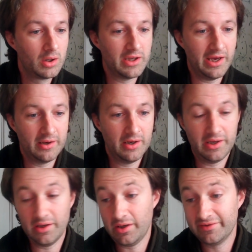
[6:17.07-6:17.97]
yeah
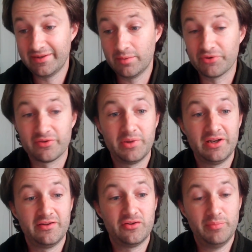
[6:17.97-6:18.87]
uh, I see a
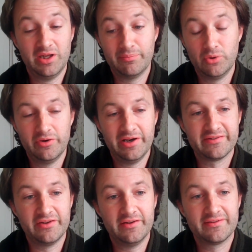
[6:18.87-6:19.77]
possibility to make more
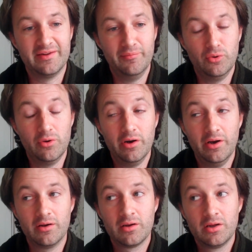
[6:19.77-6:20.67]
resonance and more
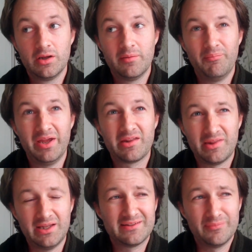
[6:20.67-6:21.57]
uh, make
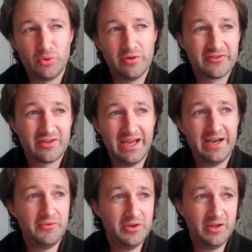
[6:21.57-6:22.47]
things more
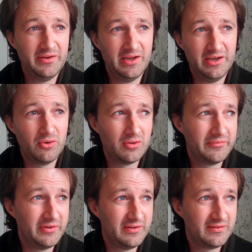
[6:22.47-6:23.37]
scary and, and all
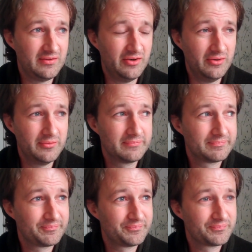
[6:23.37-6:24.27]
of this you know
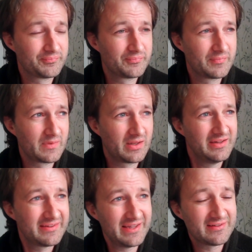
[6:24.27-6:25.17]

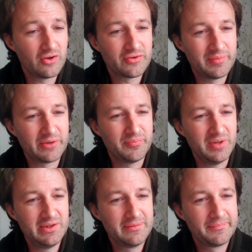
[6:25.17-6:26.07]
it says a lot about
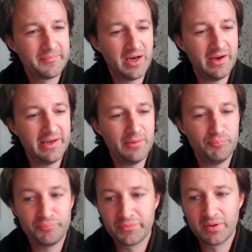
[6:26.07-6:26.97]
me. I
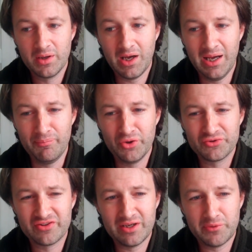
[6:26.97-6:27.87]
am I'm
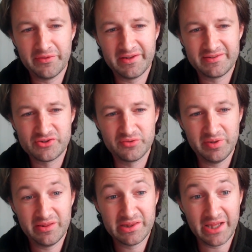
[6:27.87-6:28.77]
not someone that should
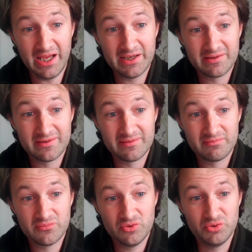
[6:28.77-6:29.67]
be thanked.
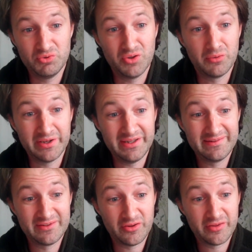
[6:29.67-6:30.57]
No one
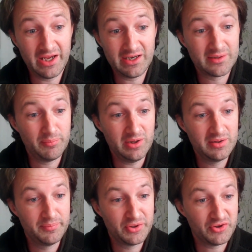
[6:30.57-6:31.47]
needs to thank me
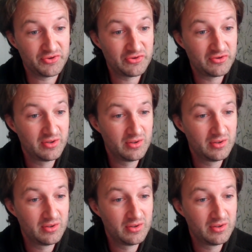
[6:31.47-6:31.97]
because